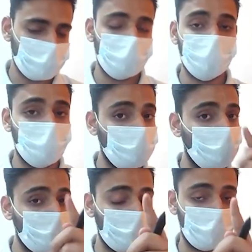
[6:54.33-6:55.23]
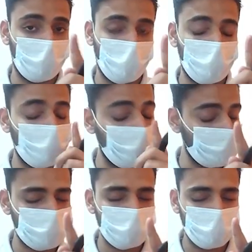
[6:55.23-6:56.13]
in one form, one
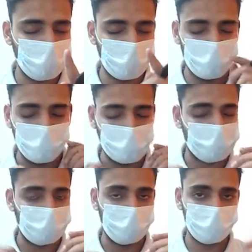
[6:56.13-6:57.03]
list.